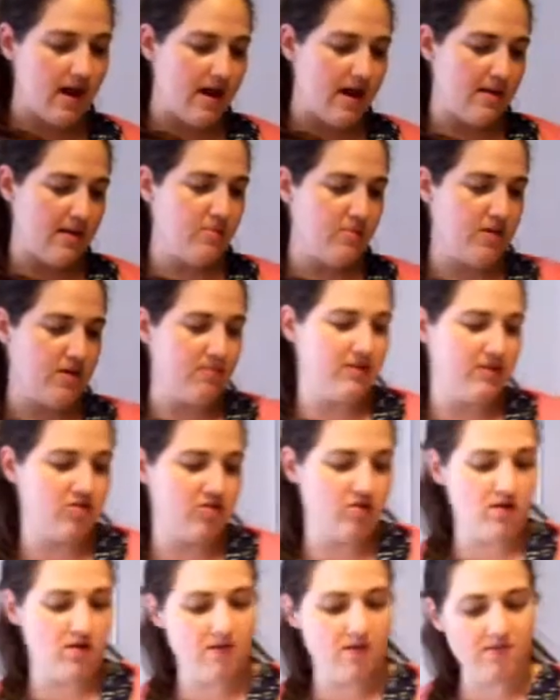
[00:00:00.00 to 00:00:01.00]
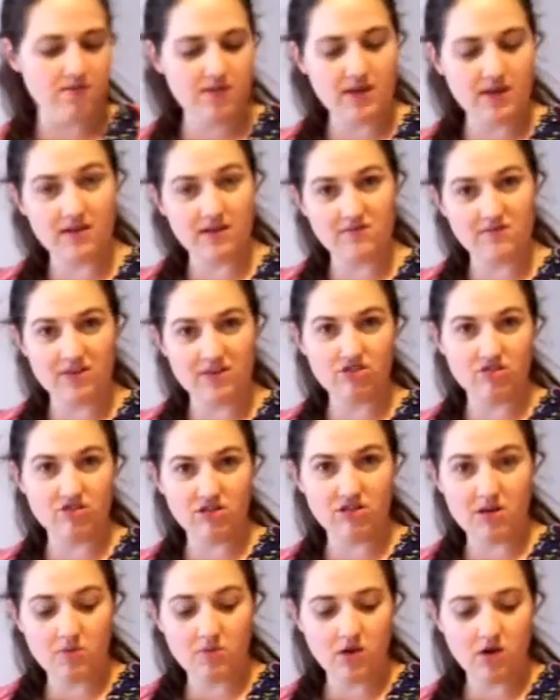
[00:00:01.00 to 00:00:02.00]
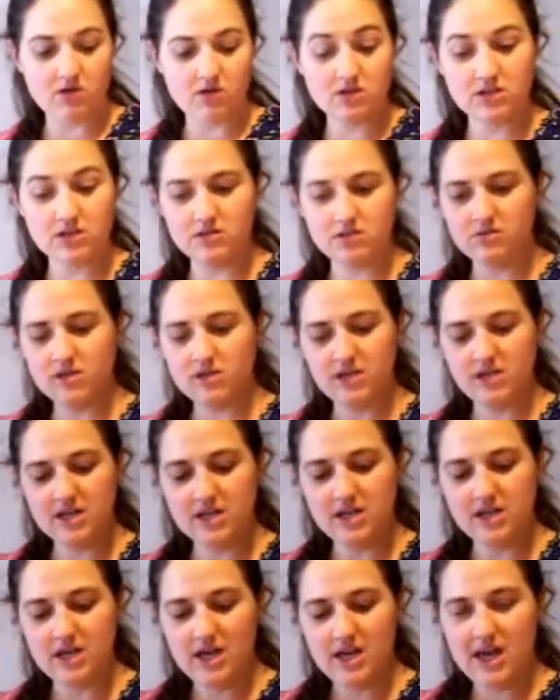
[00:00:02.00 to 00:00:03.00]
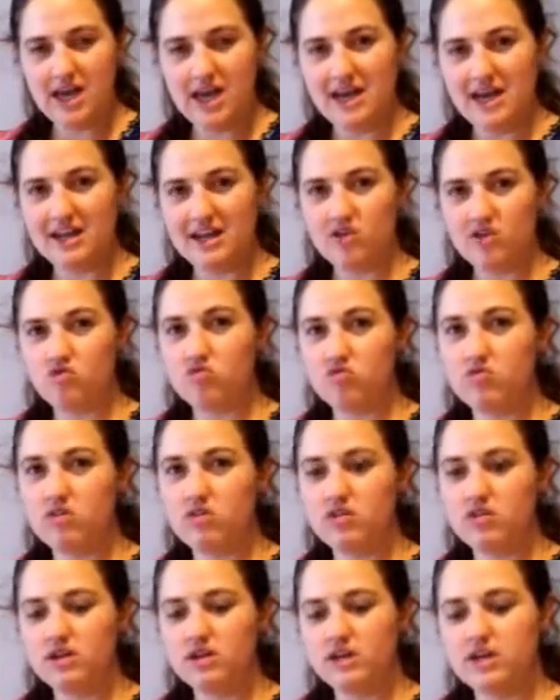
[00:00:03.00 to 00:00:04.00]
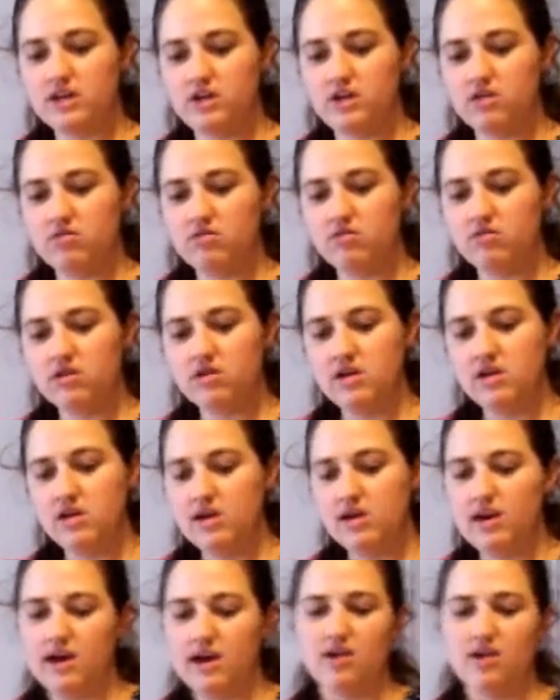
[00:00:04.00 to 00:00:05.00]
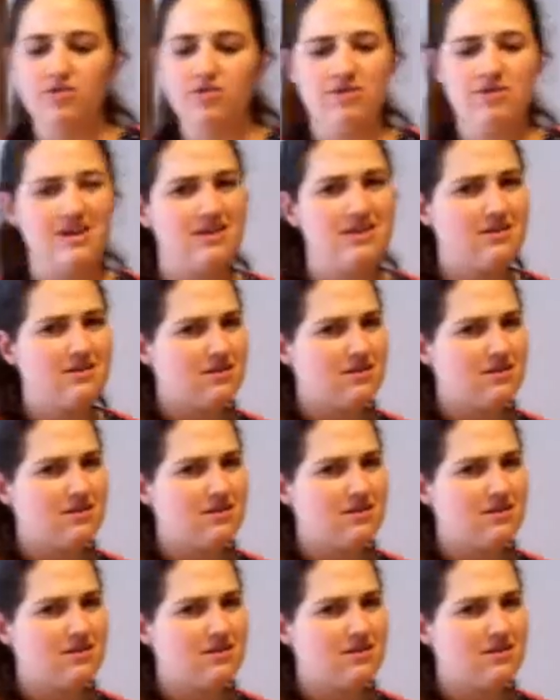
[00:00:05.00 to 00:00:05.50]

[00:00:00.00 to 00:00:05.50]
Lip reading: I put a picture of the Adventure Time cartoon, and it's really cute. I don't think